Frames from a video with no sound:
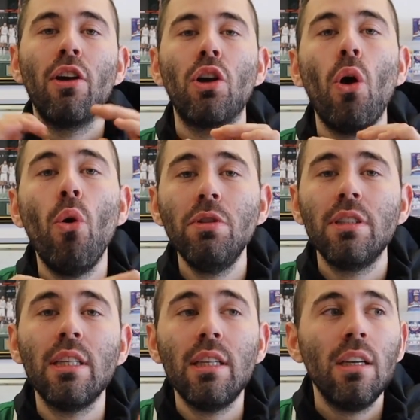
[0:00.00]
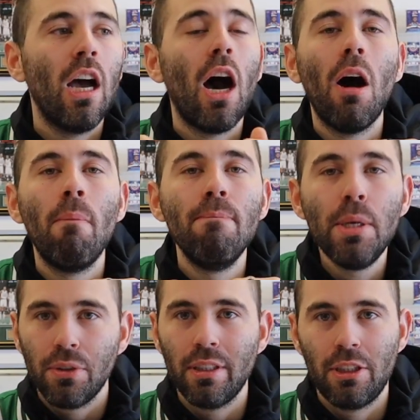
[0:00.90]
Go see
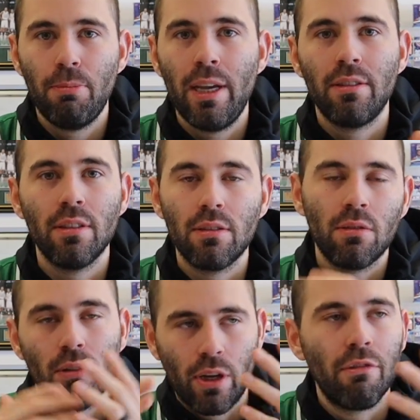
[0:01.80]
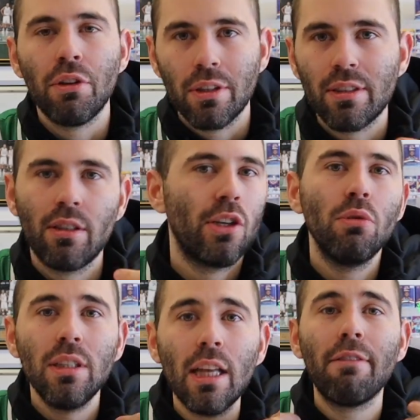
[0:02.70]
1,000,000 spaces, or realistically, go
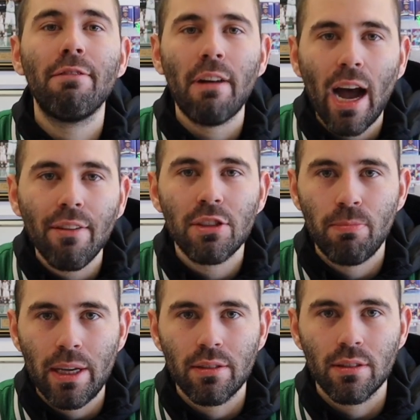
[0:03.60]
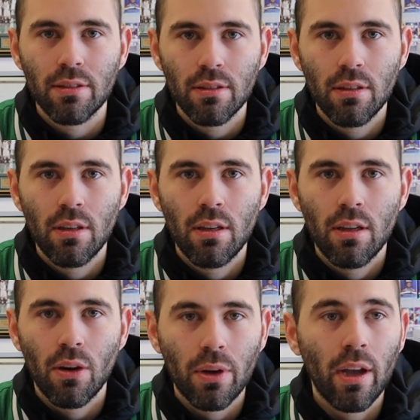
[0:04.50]
see like 5 spaces,
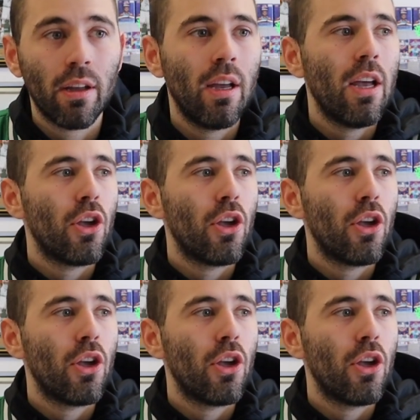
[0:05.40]
okay?